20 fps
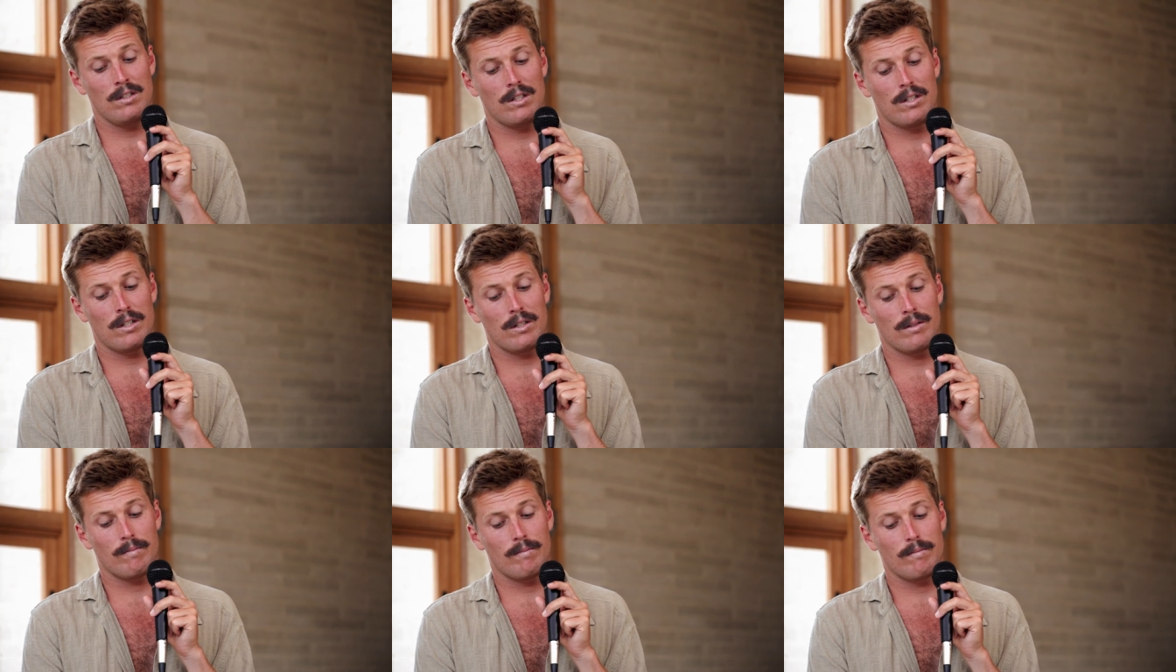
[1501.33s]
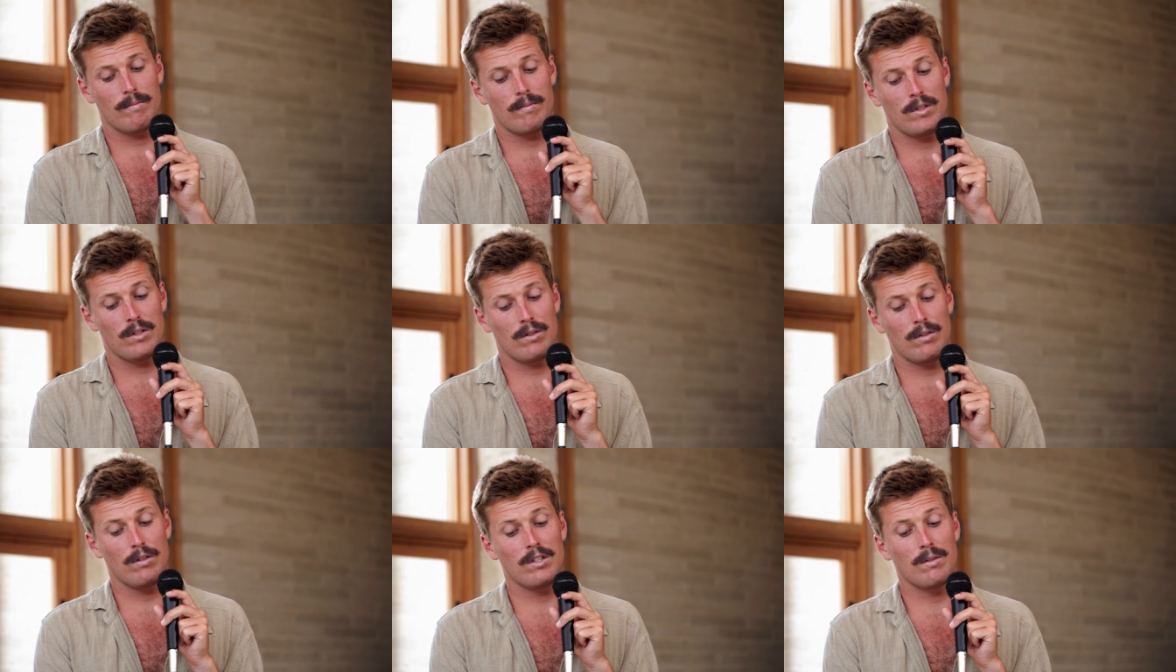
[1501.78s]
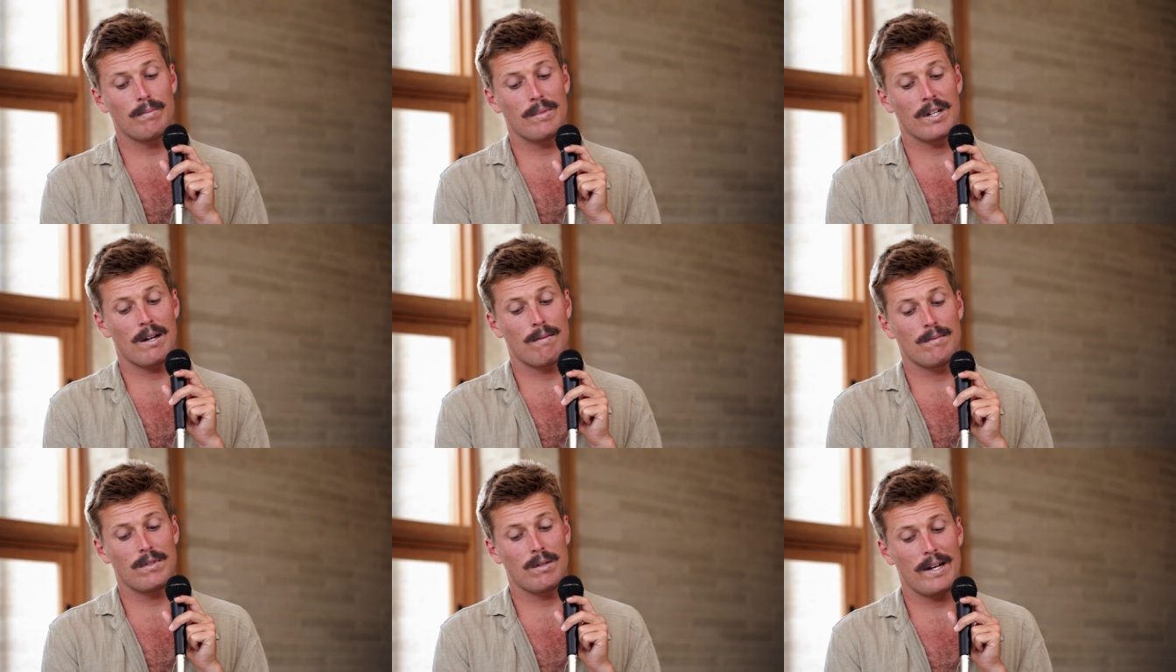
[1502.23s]
you know, as soon as it
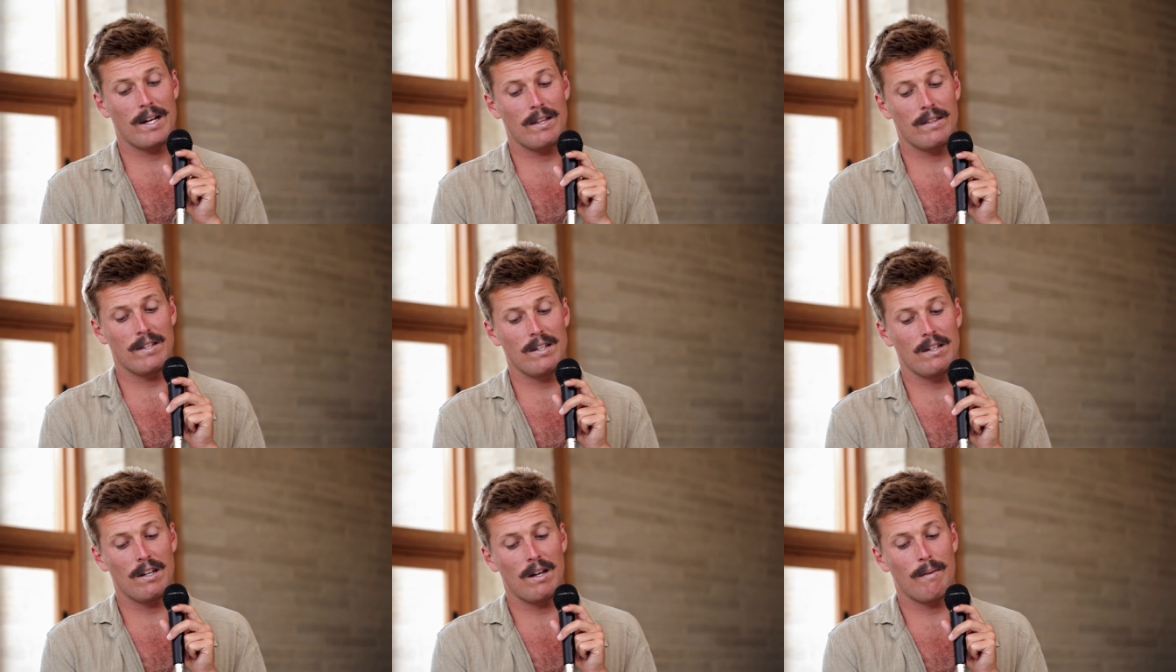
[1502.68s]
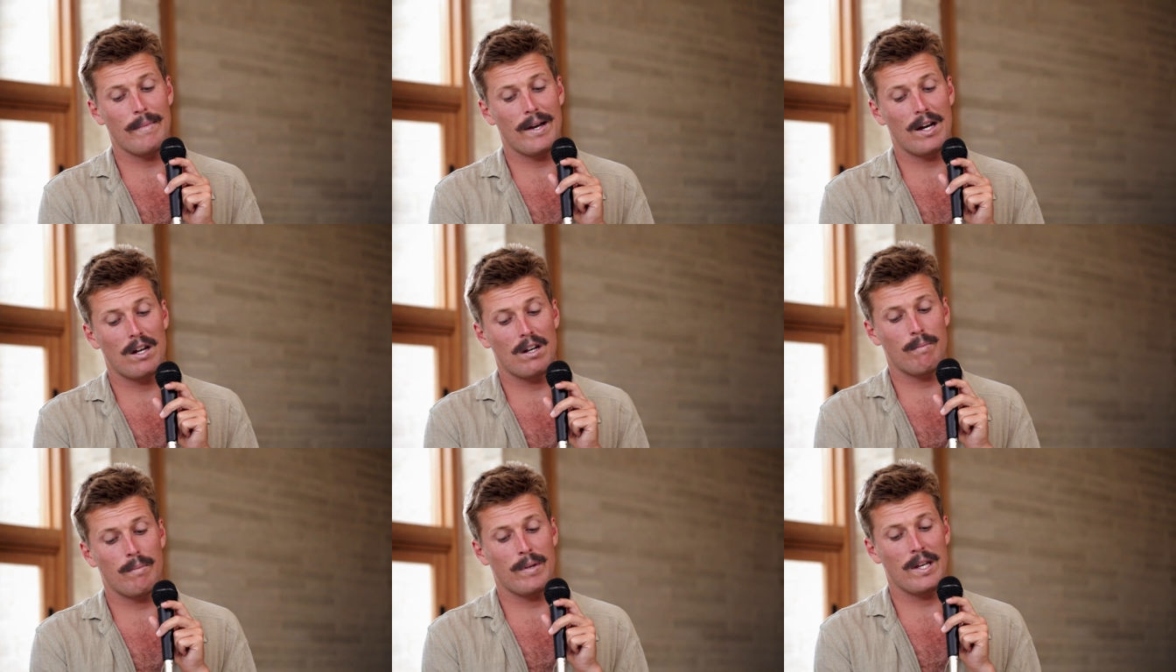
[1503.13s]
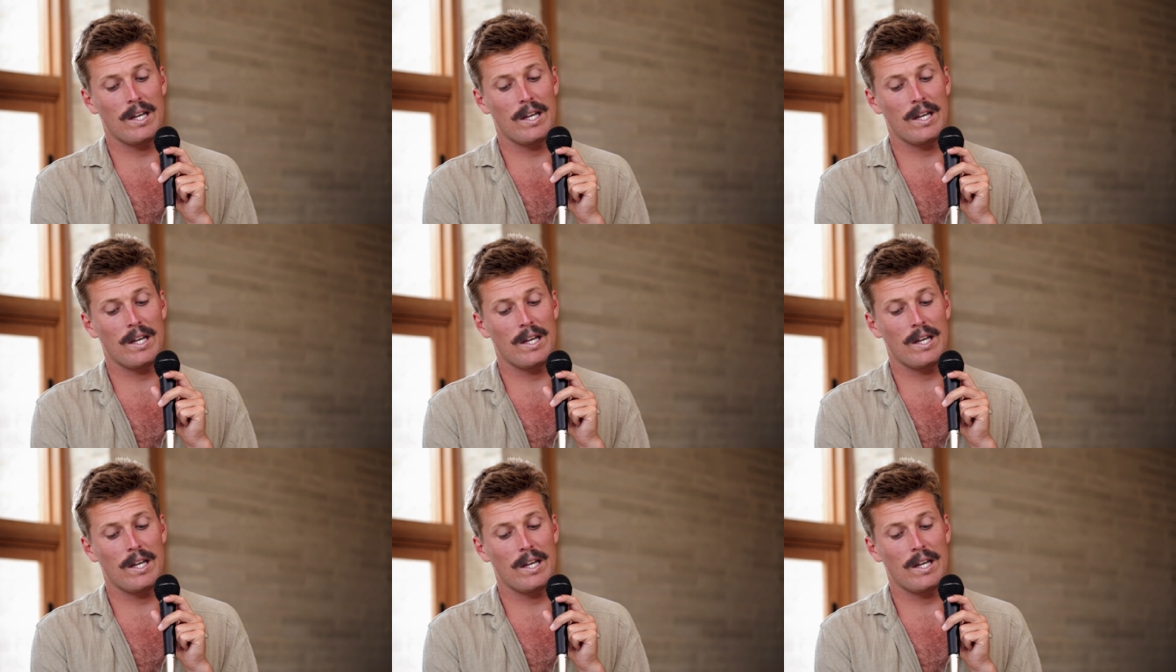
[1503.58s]
becomes about the amount of